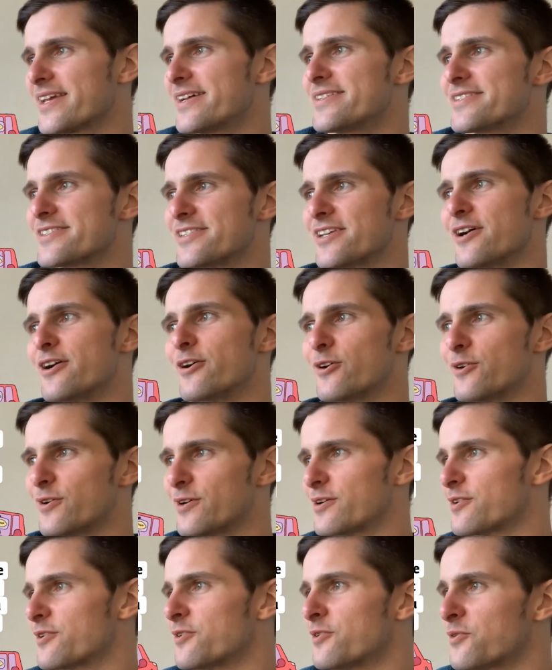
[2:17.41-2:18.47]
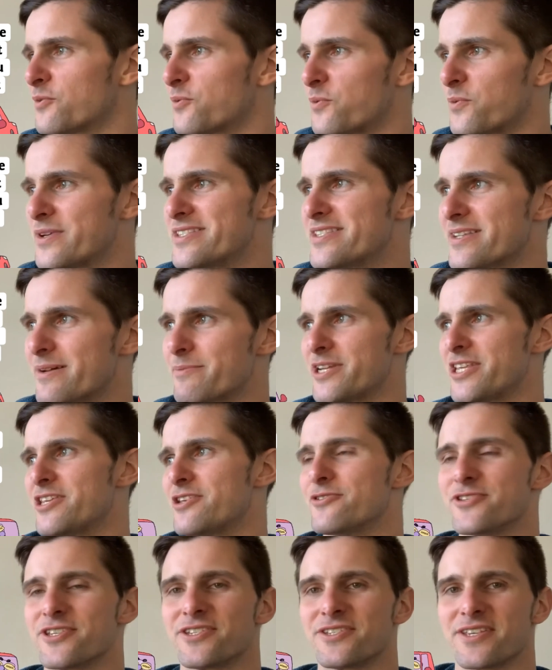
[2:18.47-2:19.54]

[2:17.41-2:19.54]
So when somebody uses